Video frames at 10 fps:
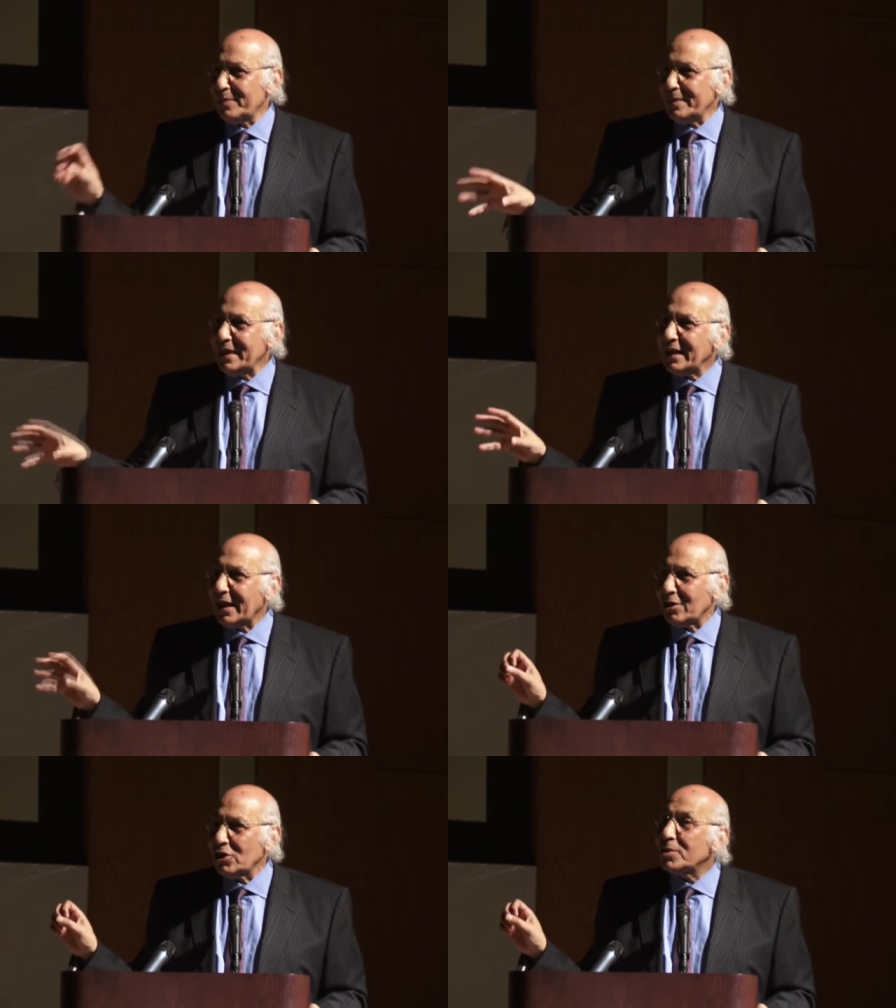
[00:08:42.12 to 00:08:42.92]
Being
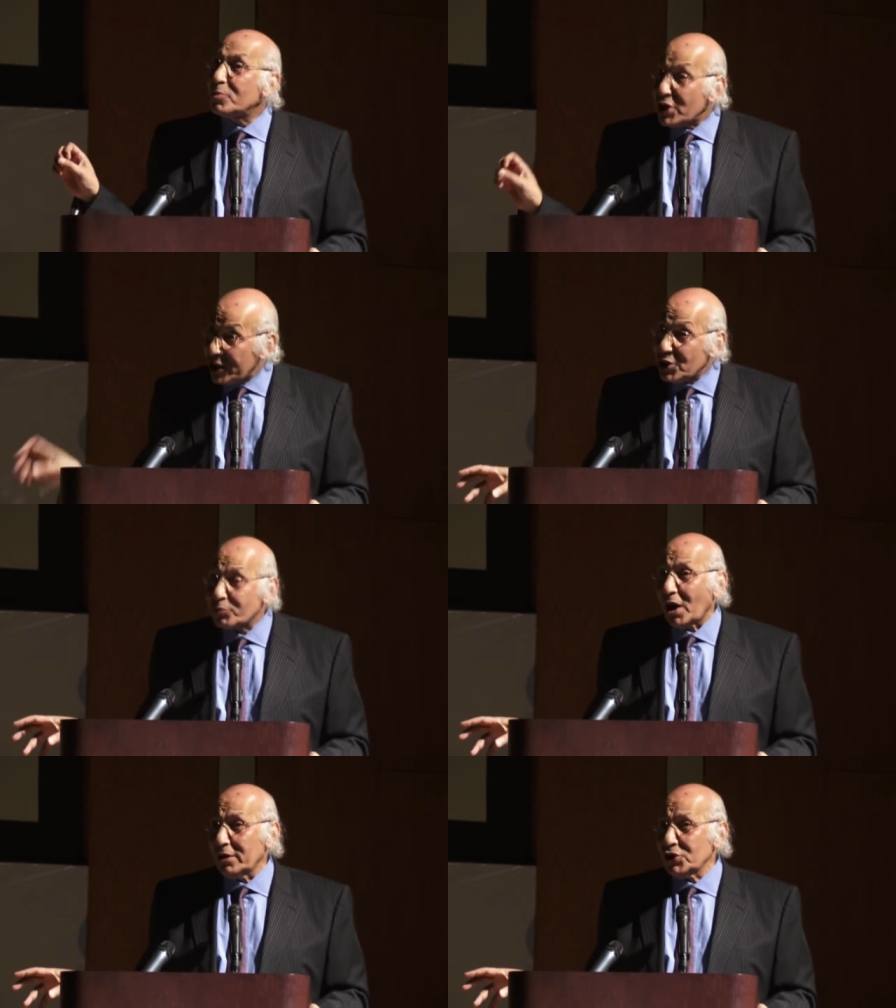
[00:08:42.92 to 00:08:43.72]
an
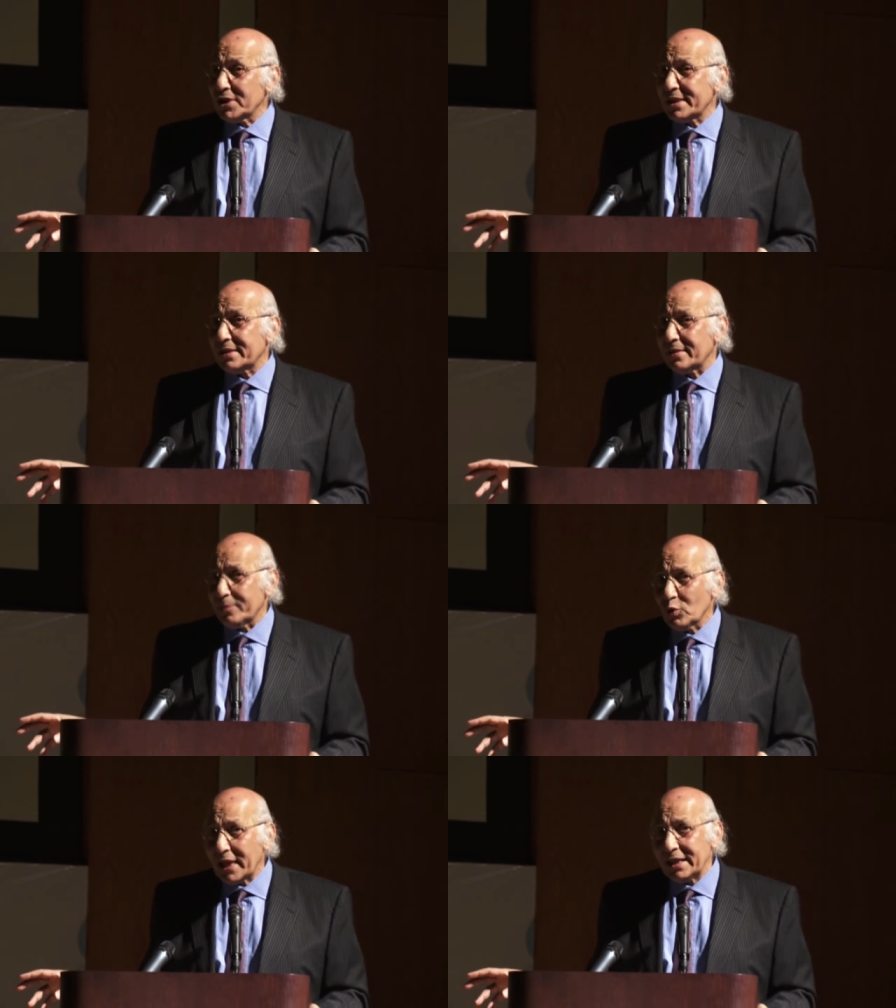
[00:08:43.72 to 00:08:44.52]
Egyptologist, uh,
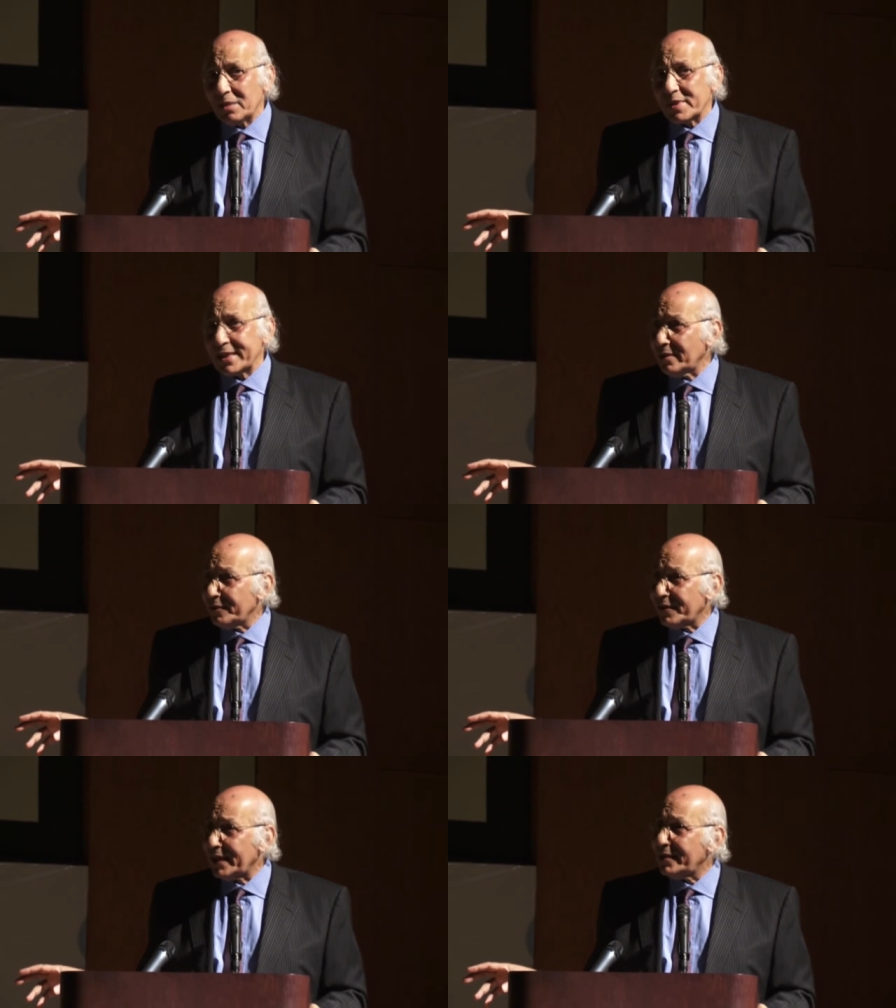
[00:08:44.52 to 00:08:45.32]
Bukai
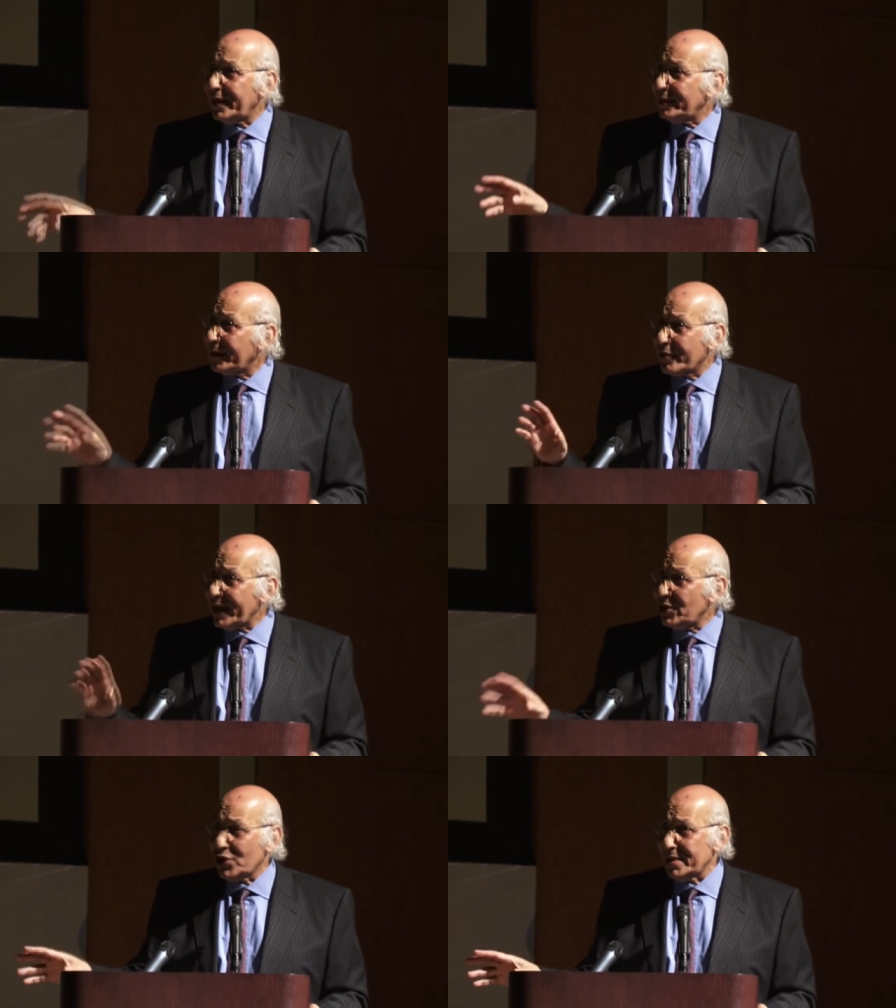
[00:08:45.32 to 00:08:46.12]
himself, and he had a
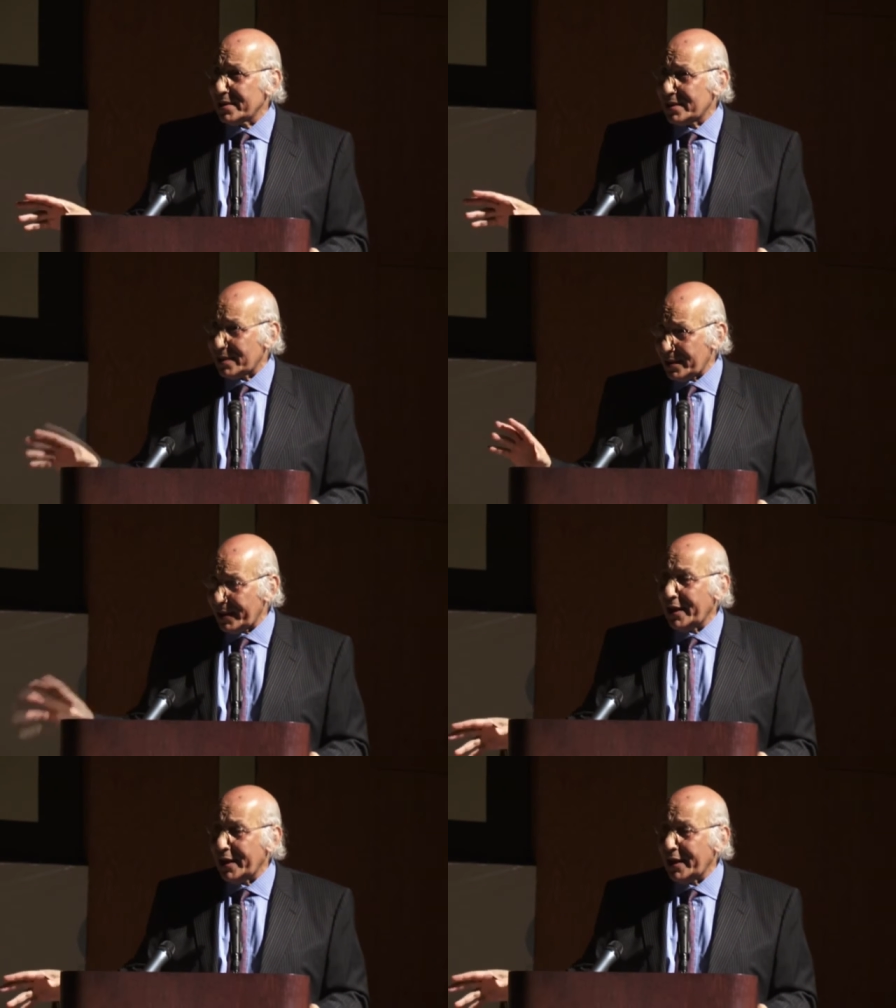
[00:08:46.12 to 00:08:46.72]
great chance uh,